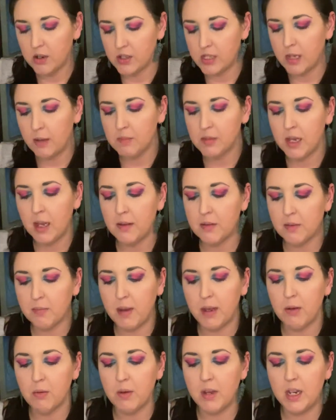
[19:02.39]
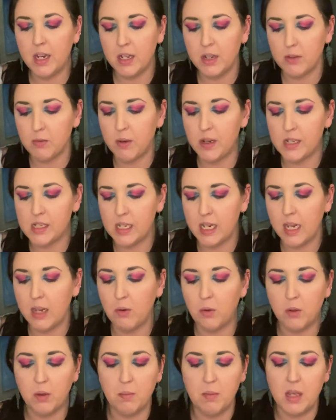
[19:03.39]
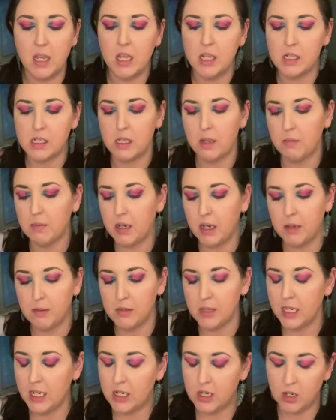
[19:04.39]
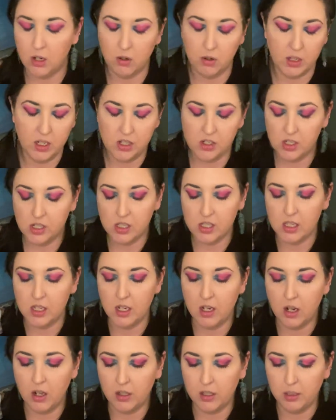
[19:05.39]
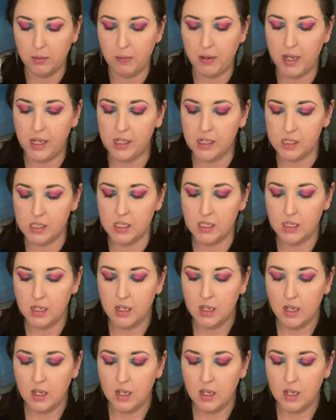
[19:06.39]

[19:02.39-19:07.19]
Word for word: sometimes my readings resonate with me and sometimes they don't. It just, it all depends.